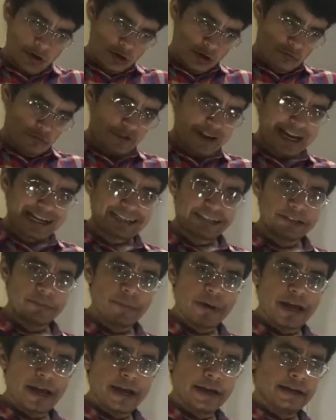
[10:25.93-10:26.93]
flex it
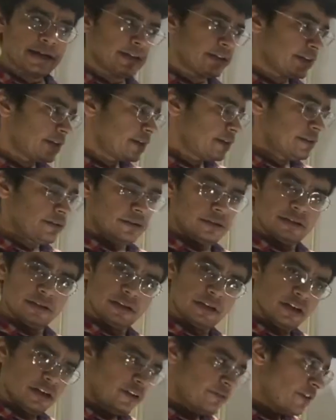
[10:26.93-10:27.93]
back, and then
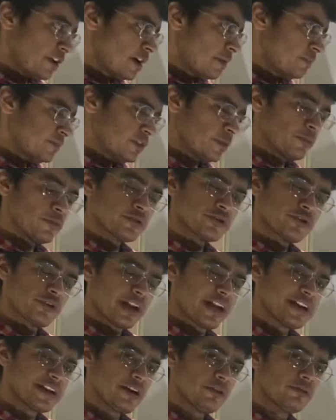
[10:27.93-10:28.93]
if I am supposed to
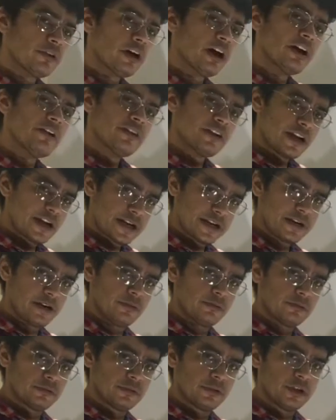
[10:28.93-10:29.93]
write down, I will write
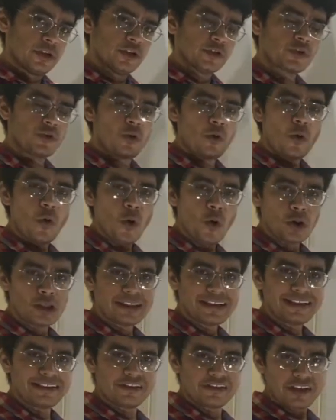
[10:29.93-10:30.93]
down. So all
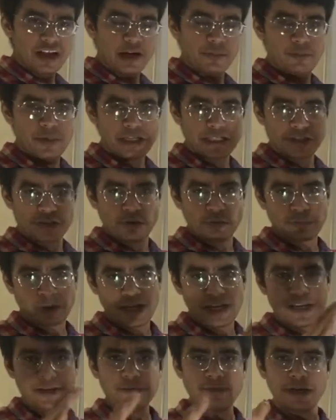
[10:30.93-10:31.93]
these segments of the
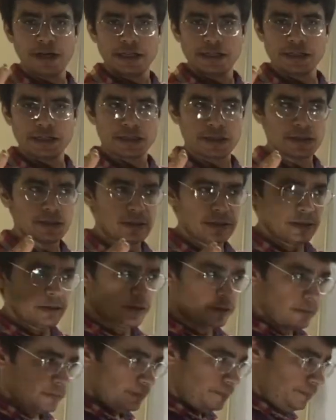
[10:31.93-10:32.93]
events,
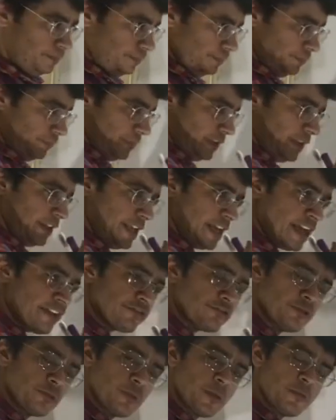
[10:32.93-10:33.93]
they
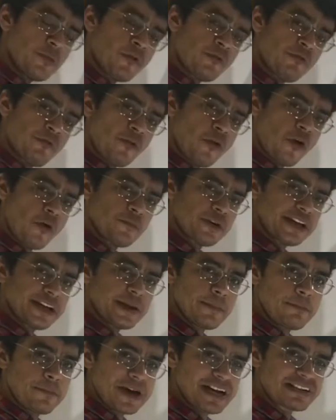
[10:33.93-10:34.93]
should be performed in a
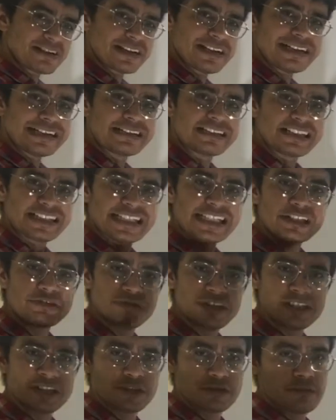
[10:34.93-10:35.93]
pattern and
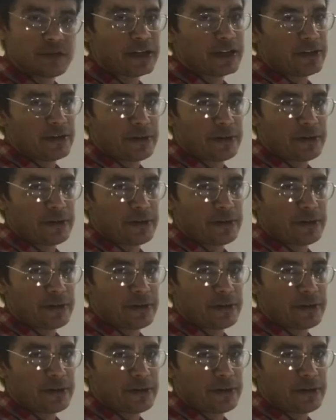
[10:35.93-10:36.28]
sequence way.